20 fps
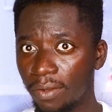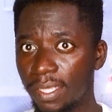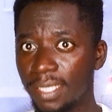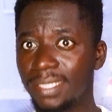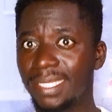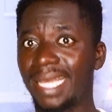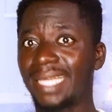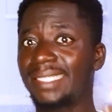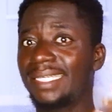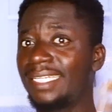Okay,
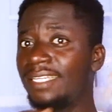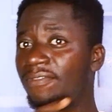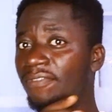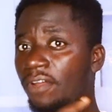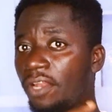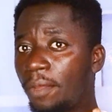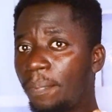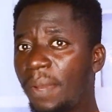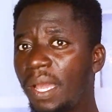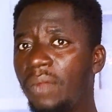so as a
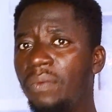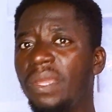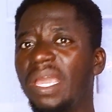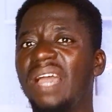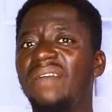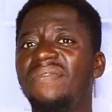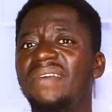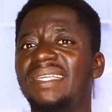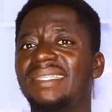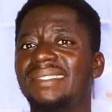developer, we
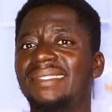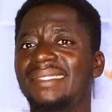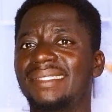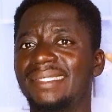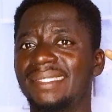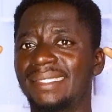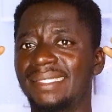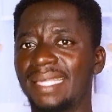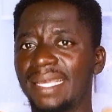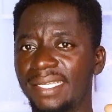have a
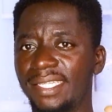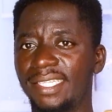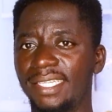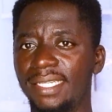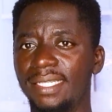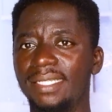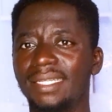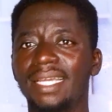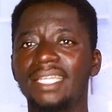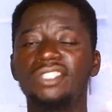
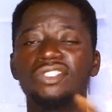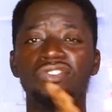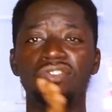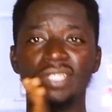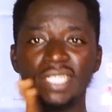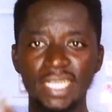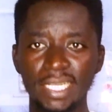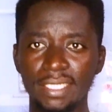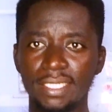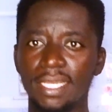section that you
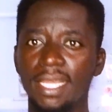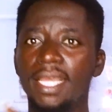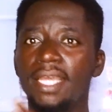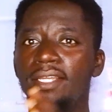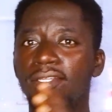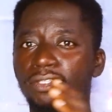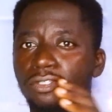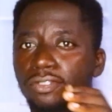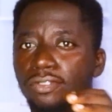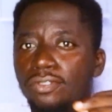need
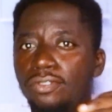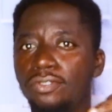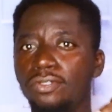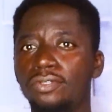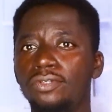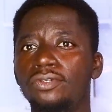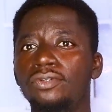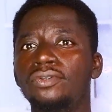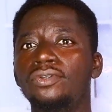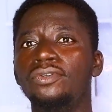
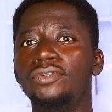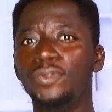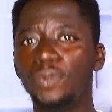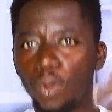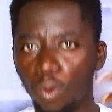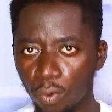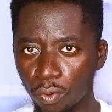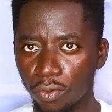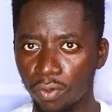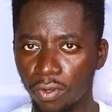to
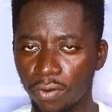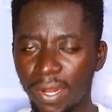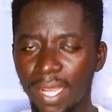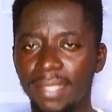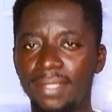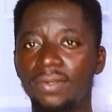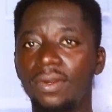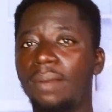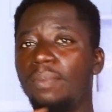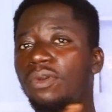know. All
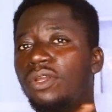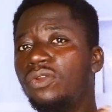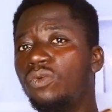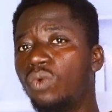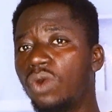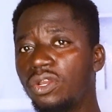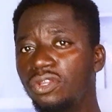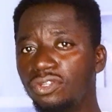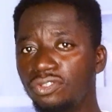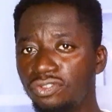right, so I'm going to
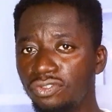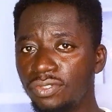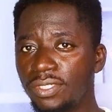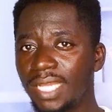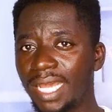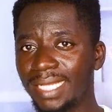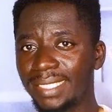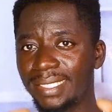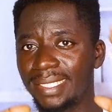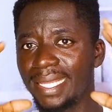walk you through
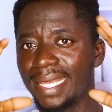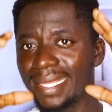that